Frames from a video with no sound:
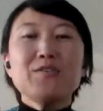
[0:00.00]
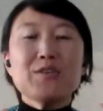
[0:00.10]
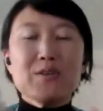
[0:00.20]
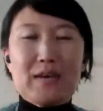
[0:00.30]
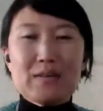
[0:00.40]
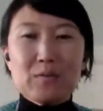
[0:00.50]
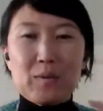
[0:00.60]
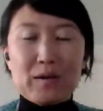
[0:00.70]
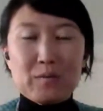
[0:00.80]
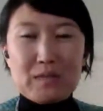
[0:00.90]
So that's
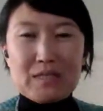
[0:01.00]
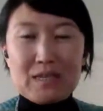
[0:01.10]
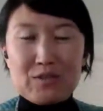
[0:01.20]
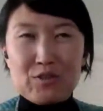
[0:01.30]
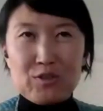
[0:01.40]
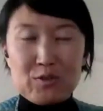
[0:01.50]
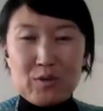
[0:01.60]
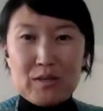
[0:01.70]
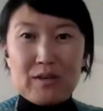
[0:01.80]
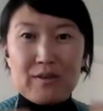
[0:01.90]
why we tend to
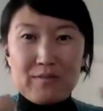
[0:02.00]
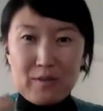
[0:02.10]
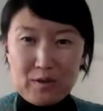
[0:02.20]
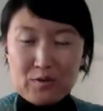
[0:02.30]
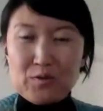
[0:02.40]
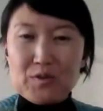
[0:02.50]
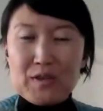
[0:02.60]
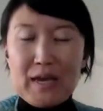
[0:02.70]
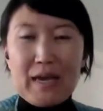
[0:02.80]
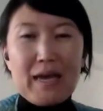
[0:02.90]
do a lot of
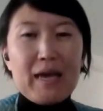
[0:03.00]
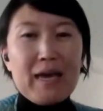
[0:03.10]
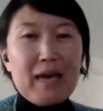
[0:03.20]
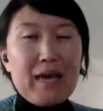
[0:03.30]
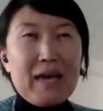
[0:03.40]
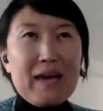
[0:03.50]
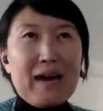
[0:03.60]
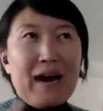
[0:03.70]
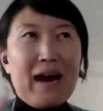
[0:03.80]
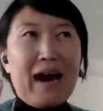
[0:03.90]
those.
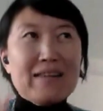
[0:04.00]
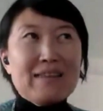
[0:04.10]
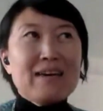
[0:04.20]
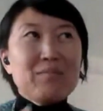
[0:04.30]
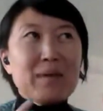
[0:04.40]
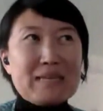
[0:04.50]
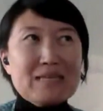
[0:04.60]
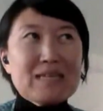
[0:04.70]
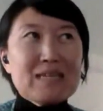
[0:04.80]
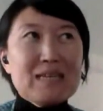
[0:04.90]
And then
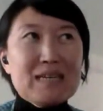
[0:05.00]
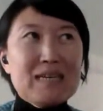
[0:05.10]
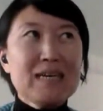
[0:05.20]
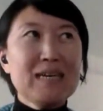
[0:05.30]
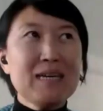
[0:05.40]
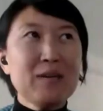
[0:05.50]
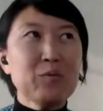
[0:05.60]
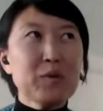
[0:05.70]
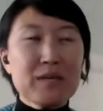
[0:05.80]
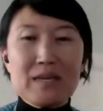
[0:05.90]
basically,
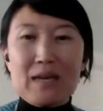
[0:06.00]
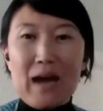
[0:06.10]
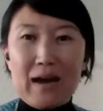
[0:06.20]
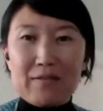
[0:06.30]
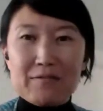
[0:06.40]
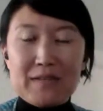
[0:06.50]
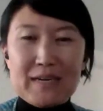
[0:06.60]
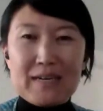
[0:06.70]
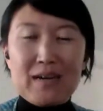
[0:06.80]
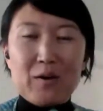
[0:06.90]
we have
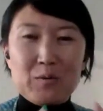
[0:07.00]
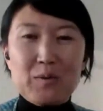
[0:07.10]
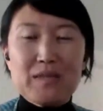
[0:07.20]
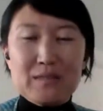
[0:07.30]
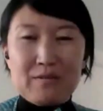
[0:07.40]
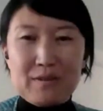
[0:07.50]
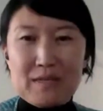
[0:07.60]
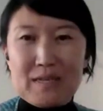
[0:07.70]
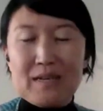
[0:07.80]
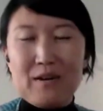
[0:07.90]
like always the
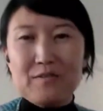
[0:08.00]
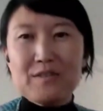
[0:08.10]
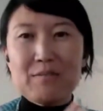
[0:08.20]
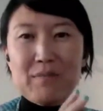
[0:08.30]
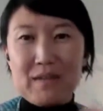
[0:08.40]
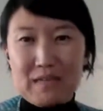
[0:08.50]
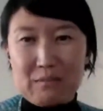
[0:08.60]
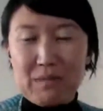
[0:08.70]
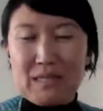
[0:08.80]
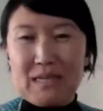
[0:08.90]
feeling of something
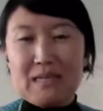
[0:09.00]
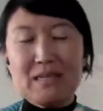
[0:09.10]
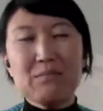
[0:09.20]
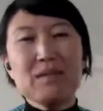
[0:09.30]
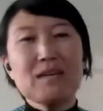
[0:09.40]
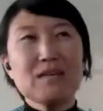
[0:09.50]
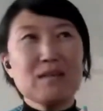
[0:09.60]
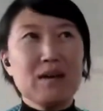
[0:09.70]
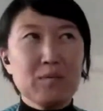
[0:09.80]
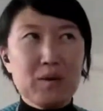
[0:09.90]
is missing, something is
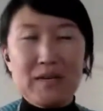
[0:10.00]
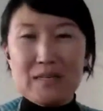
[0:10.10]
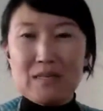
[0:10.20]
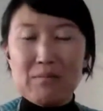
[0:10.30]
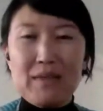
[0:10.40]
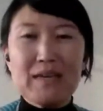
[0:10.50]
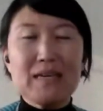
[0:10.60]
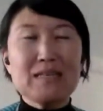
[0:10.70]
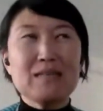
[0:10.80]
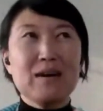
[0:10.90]
not right, something
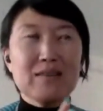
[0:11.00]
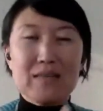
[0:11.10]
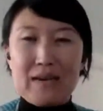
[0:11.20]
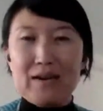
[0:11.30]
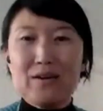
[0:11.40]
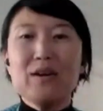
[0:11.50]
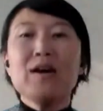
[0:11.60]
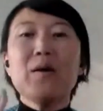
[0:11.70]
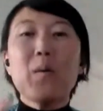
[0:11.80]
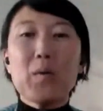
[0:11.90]
is not there.
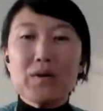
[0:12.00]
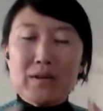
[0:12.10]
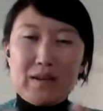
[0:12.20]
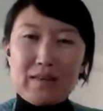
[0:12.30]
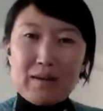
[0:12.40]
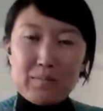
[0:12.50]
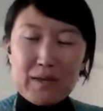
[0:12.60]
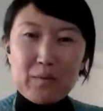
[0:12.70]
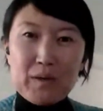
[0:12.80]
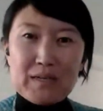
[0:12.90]
Or another
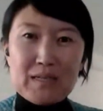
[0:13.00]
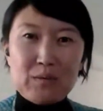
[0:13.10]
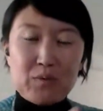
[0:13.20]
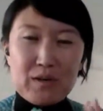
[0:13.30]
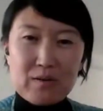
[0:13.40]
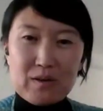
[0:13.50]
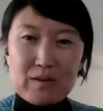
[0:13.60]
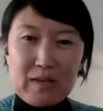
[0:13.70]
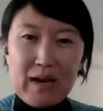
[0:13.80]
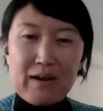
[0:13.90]
big one is we don't
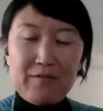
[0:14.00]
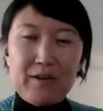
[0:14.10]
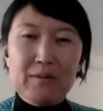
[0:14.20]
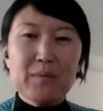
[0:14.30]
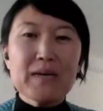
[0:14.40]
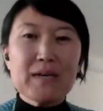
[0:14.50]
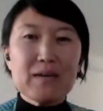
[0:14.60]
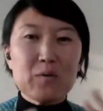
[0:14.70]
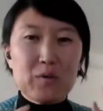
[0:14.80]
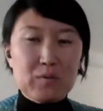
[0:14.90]
really have the
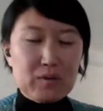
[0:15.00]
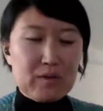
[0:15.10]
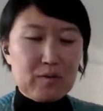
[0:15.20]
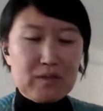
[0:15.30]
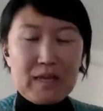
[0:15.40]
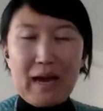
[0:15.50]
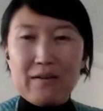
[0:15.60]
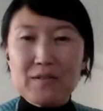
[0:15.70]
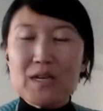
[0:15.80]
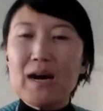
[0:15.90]
money, or we don't really
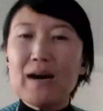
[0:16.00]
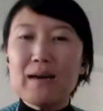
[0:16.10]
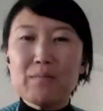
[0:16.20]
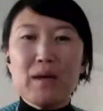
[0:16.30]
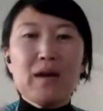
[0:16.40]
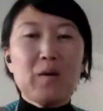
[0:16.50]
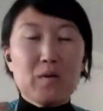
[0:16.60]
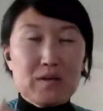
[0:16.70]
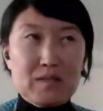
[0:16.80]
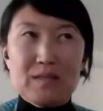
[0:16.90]
have time,
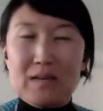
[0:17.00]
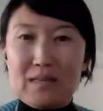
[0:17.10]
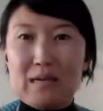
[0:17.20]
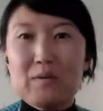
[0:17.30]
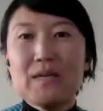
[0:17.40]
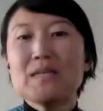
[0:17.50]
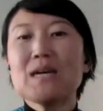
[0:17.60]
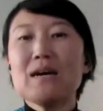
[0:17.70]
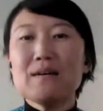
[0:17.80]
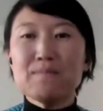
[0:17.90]
or it's not the right
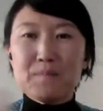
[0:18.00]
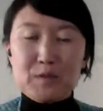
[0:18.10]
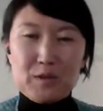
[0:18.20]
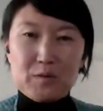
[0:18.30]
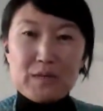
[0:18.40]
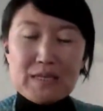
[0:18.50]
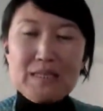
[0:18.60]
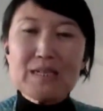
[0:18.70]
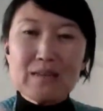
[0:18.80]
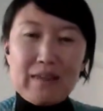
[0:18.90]
time. So
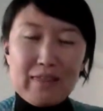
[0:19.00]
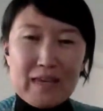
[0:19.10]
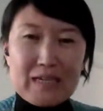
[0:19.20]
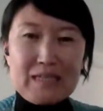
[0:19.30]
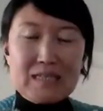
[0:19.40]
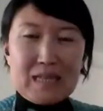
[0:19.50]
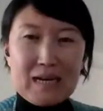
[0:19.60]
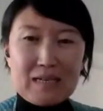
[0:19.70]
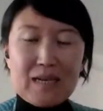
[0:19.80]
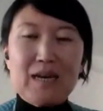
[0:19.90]
these are the things
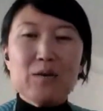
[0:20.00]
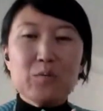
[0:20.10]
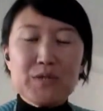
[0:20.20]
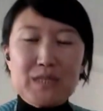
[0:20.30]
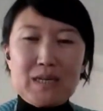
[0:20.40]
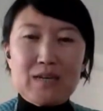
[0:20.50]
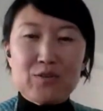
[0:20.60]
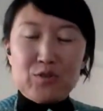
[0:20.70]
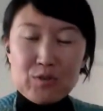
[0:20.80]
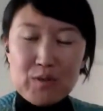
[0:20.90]
that we
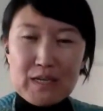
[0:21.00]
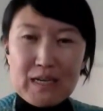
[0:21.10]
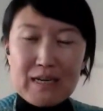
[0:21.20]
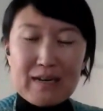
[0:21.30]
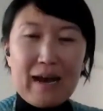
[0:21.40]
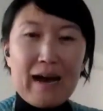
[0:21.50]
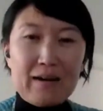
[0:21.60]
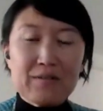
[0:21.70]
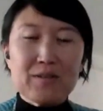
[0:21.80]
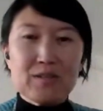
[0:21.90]
start doing it
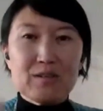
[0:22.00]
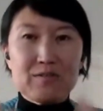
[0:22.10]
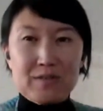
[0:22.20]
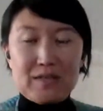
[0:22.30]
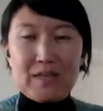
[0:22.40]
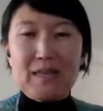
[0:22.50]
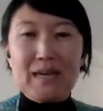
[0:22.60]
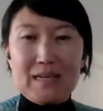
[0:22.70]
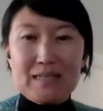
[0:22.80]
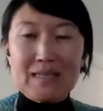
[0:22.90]
after feeling
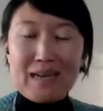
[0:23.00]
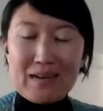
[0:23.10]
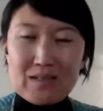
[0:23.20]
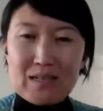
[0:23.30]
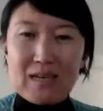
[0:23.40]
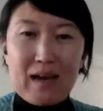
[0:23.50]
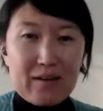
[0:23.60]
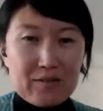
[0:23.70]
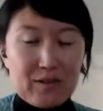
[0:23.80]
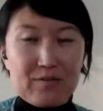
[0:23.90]
that scarcity,
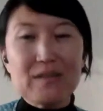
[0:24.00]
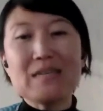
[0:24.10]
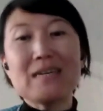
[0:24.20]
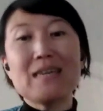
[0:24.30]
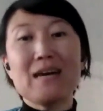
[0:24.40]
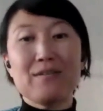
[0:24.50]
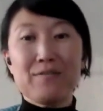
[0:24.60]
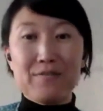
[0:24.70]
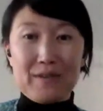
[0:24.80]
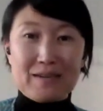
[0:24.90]
after feeling that
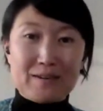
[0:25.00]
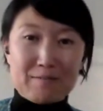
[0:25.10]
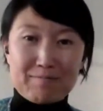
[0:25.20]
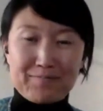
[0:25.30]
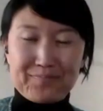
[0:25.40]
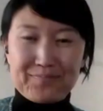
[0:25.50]
fear.